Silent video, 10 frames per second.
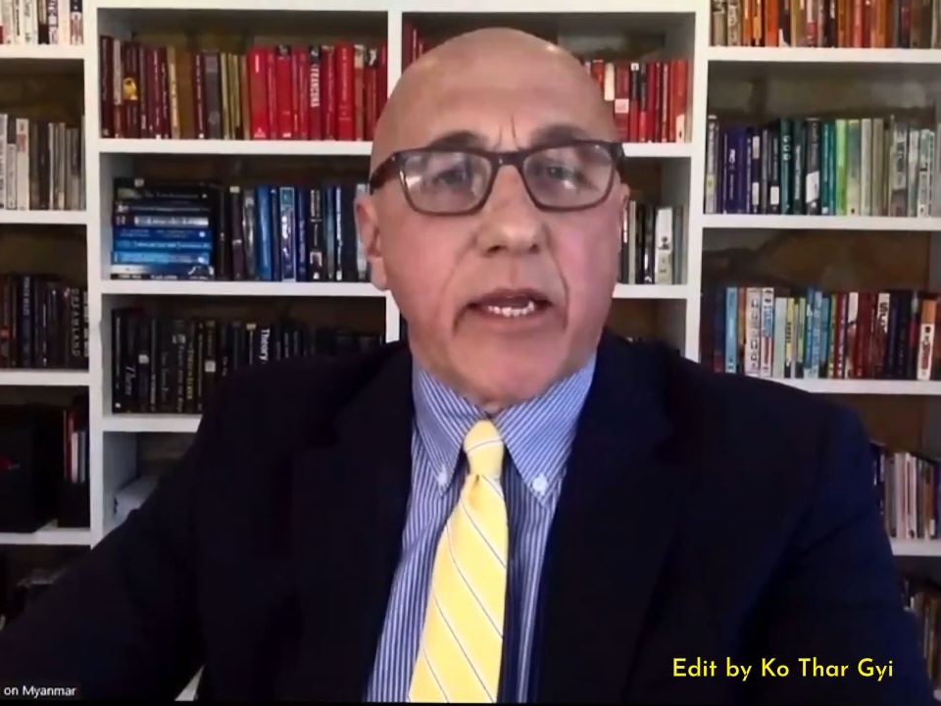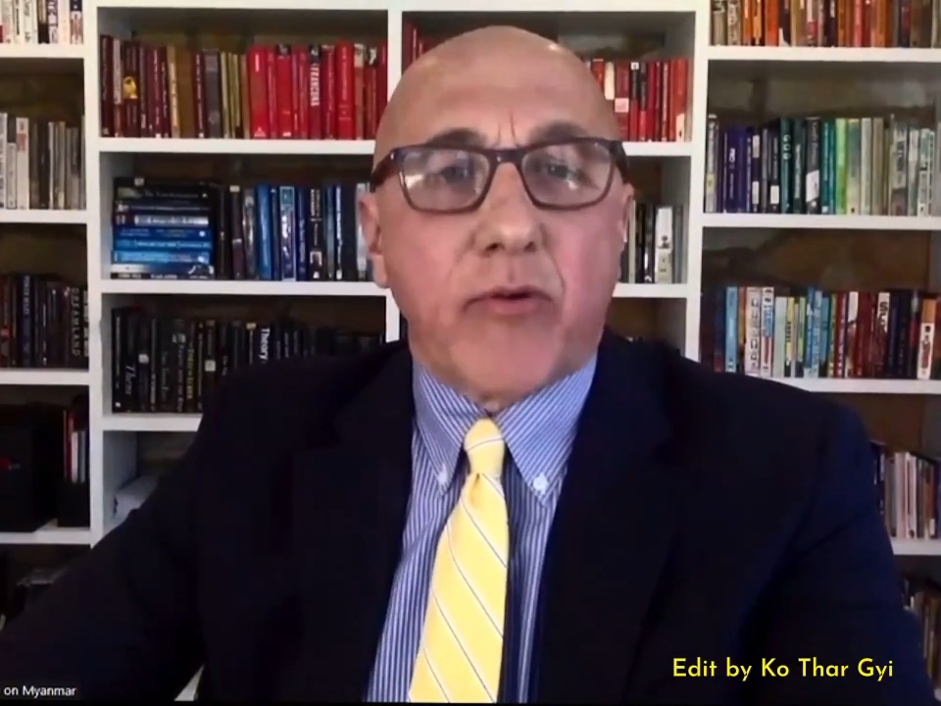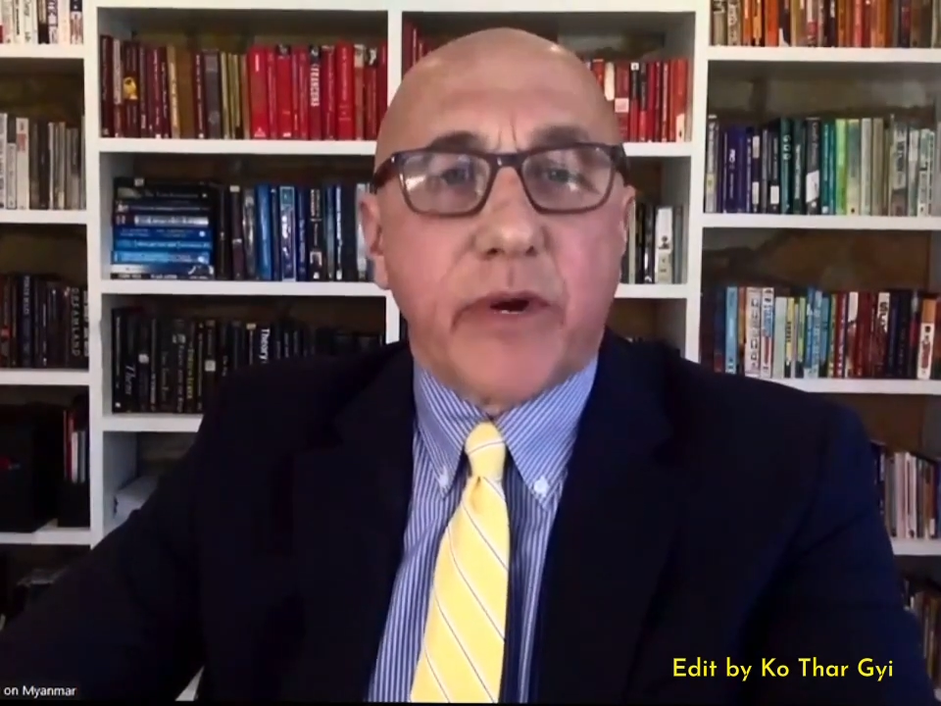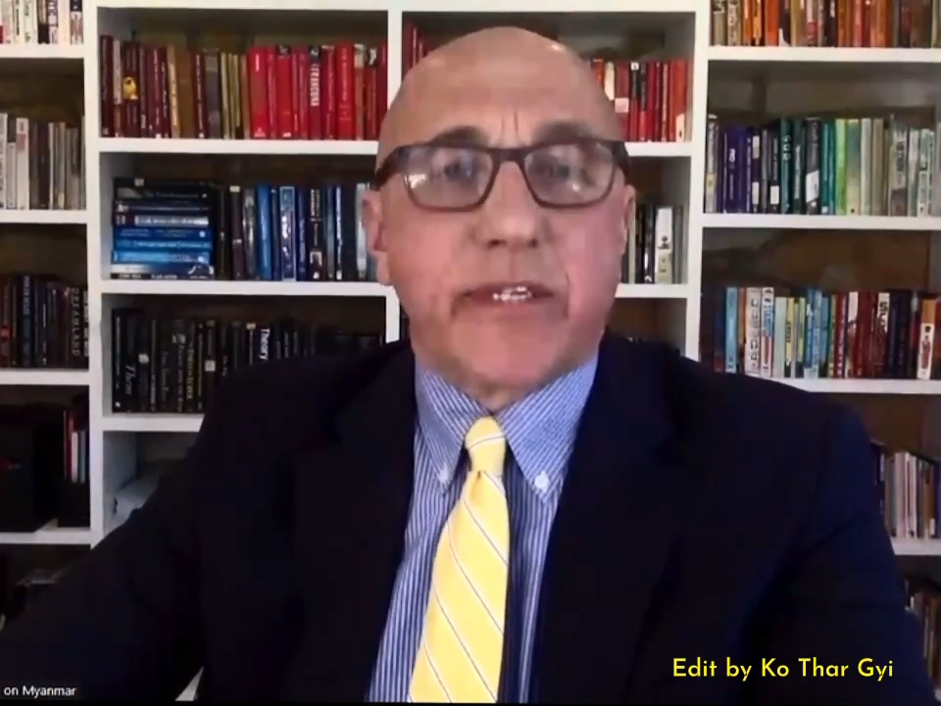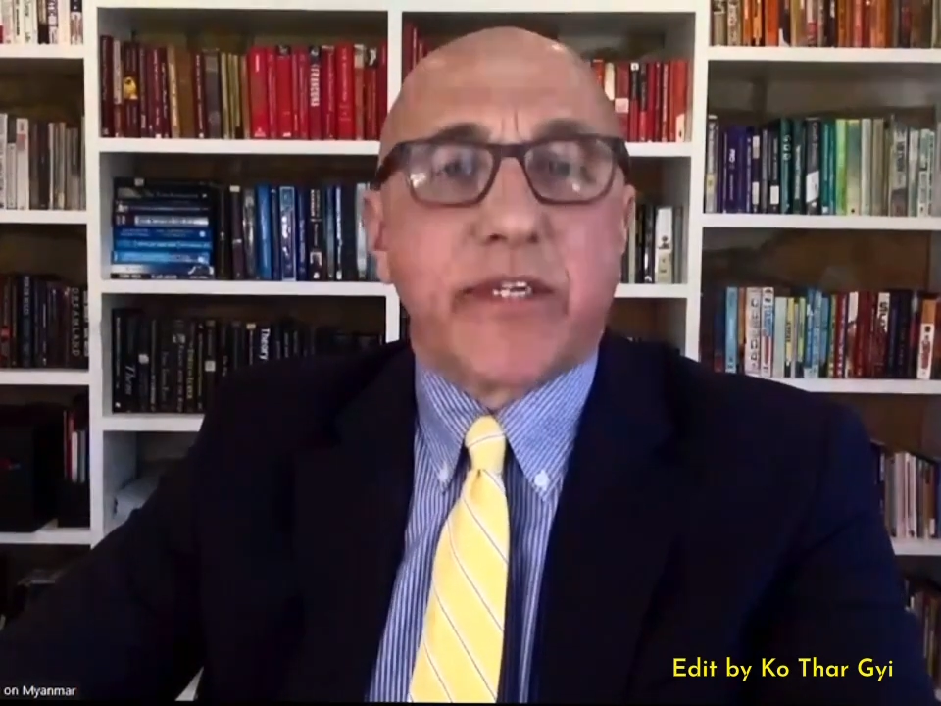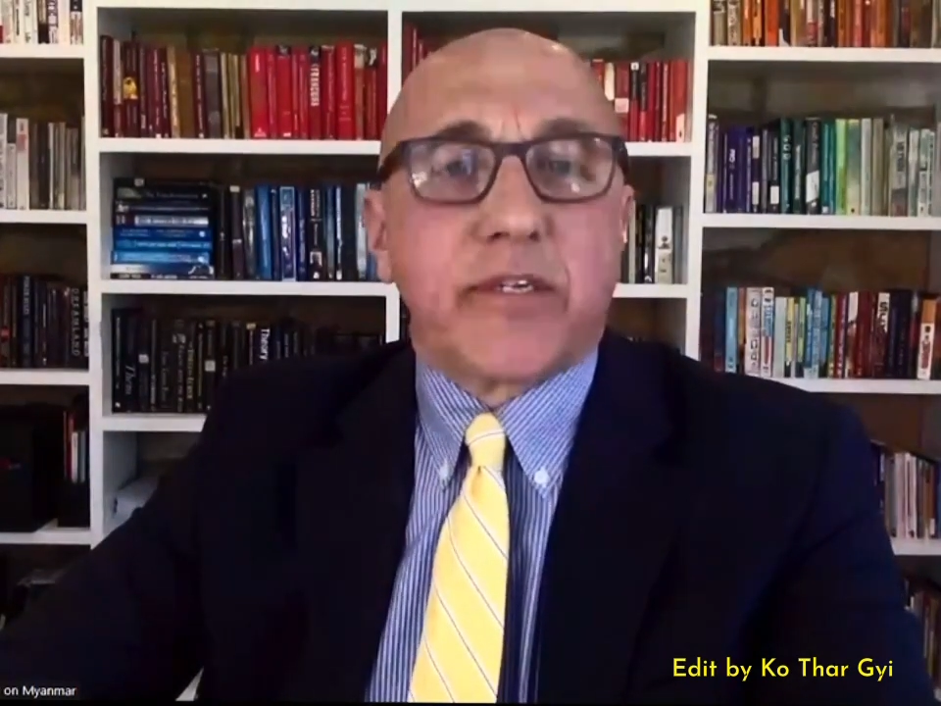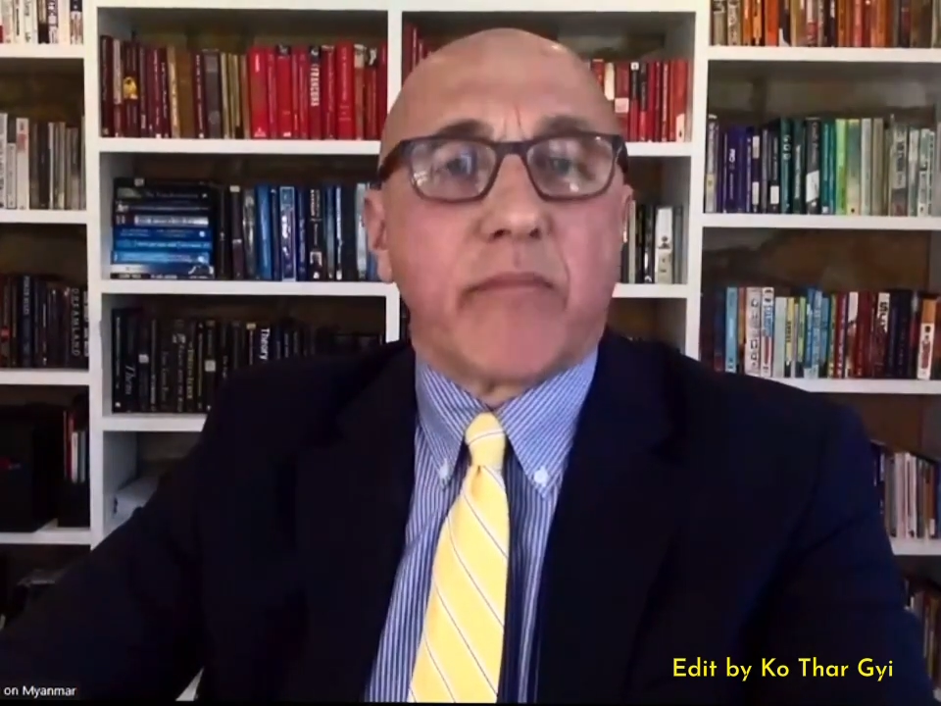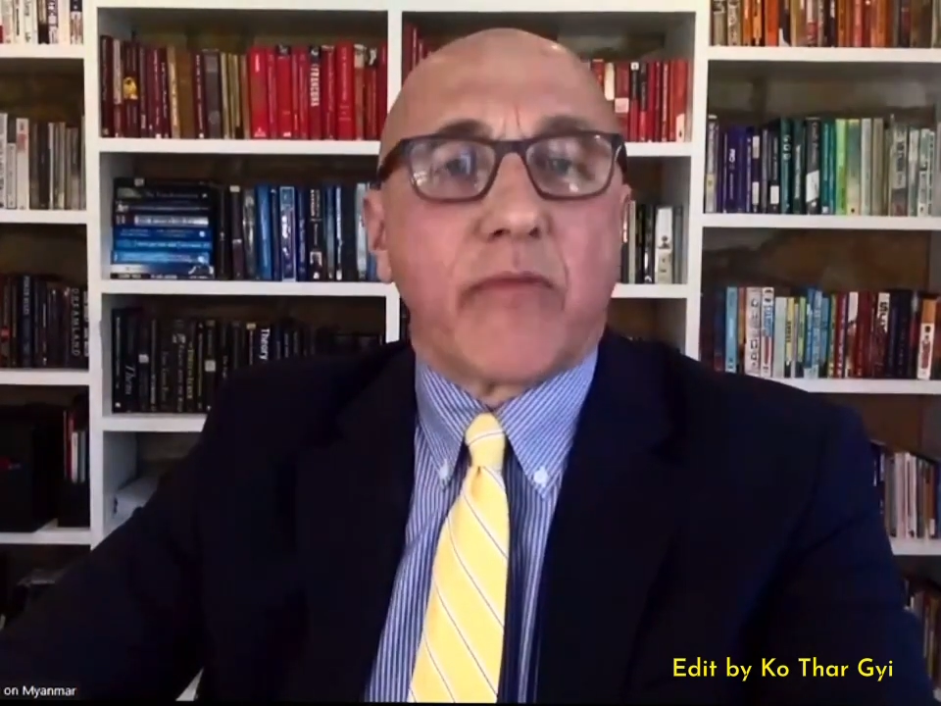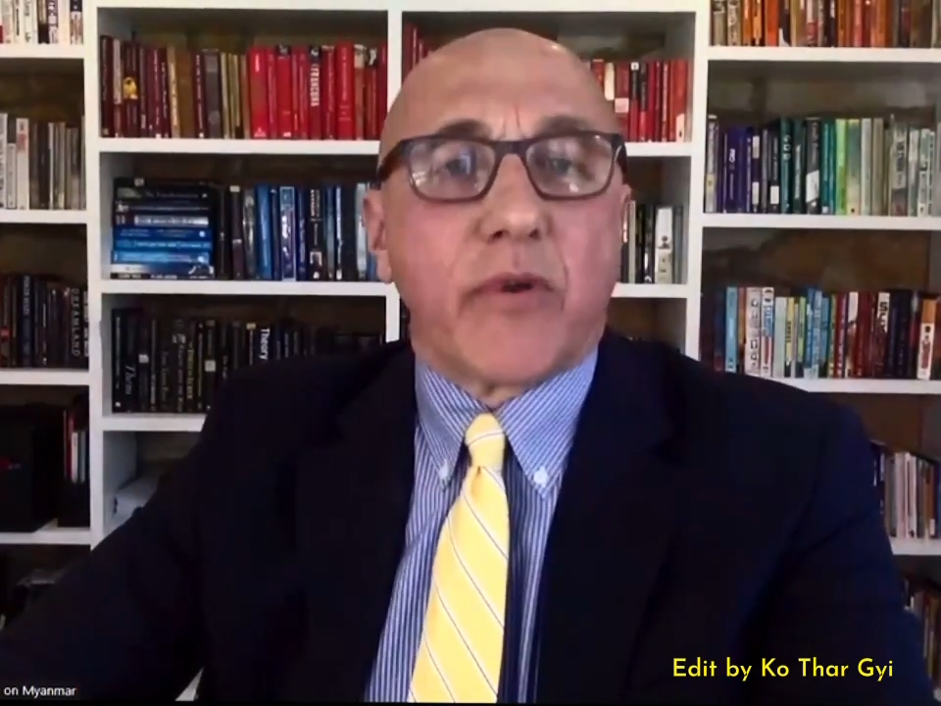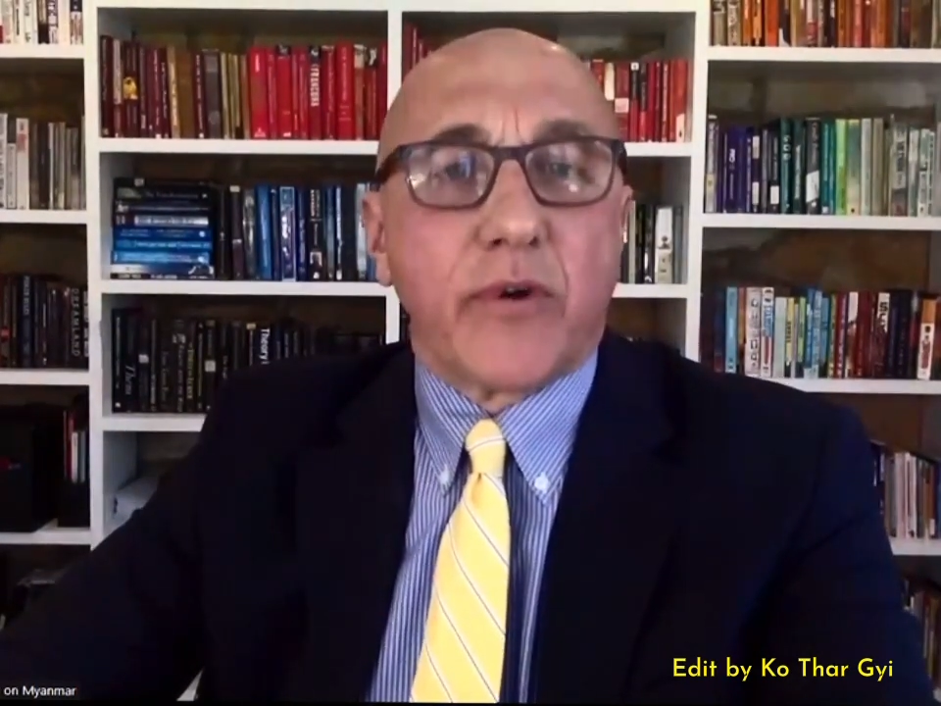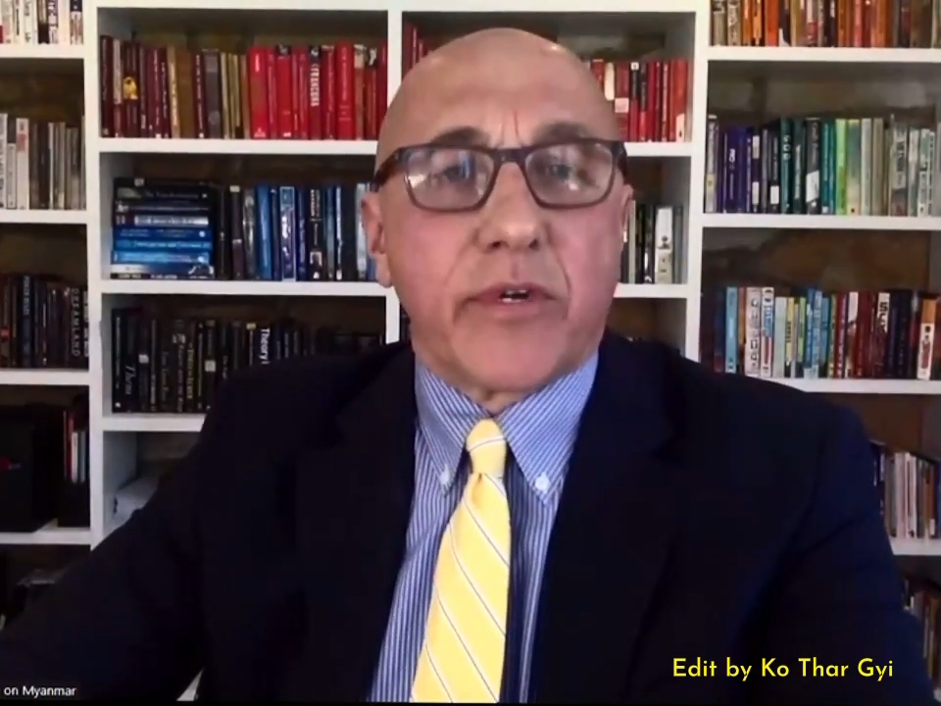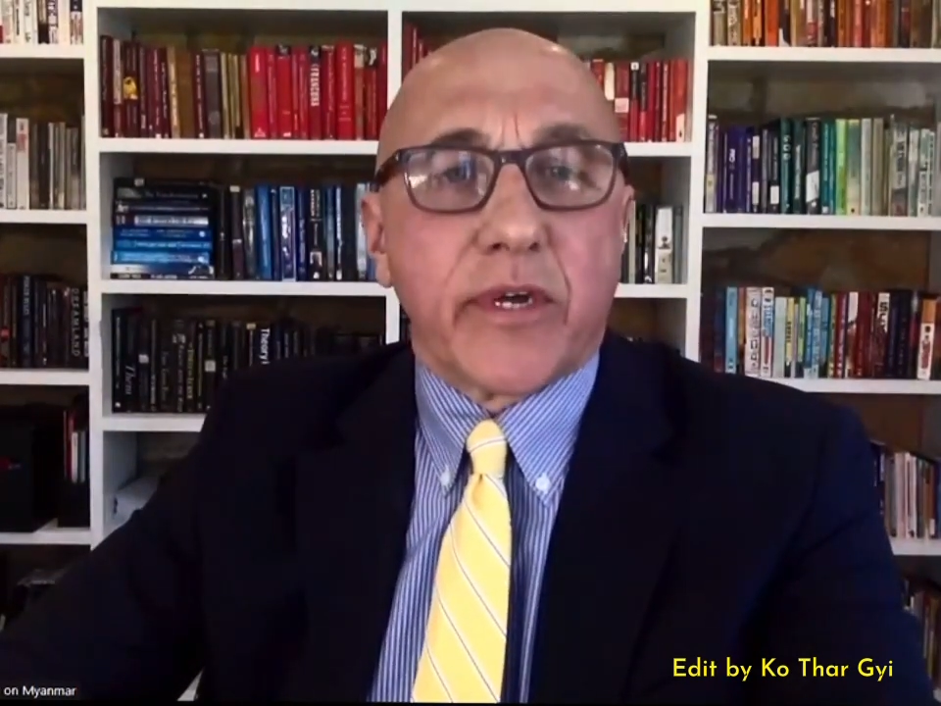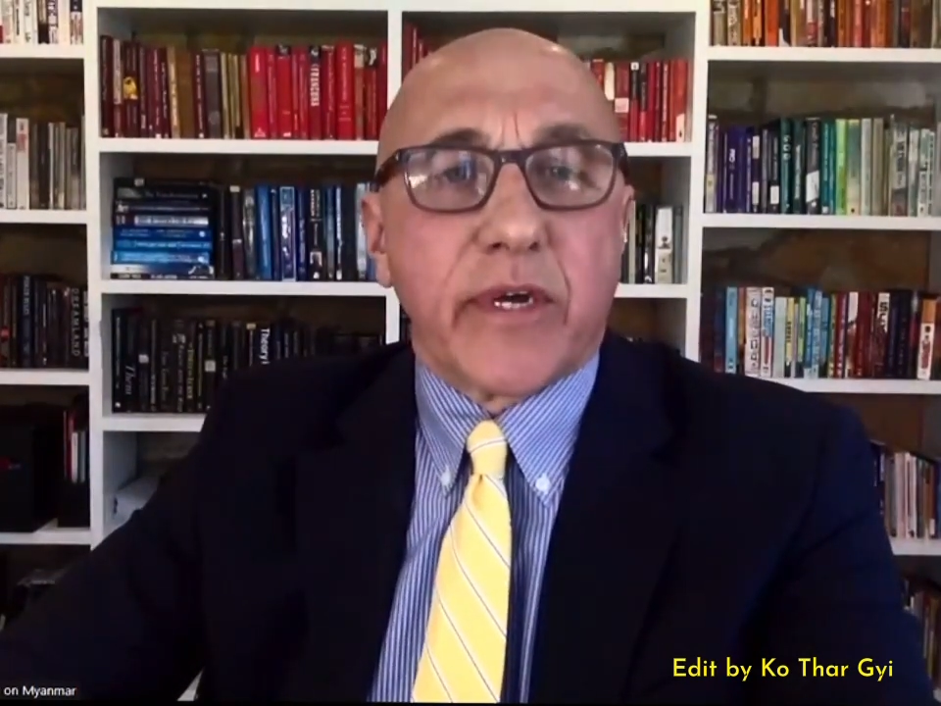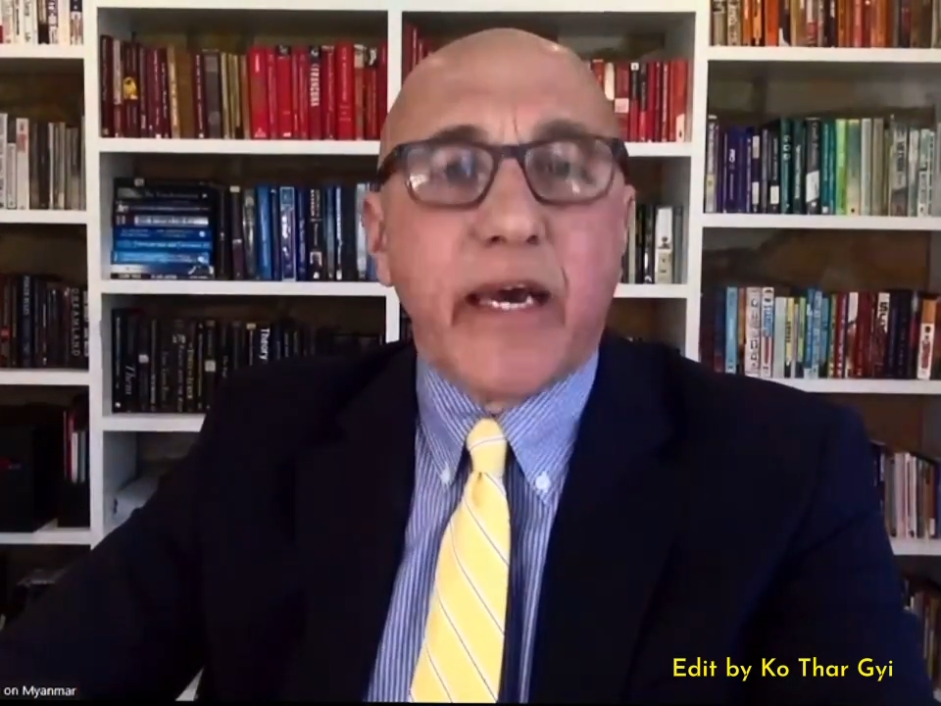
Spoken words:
criticism of the junta,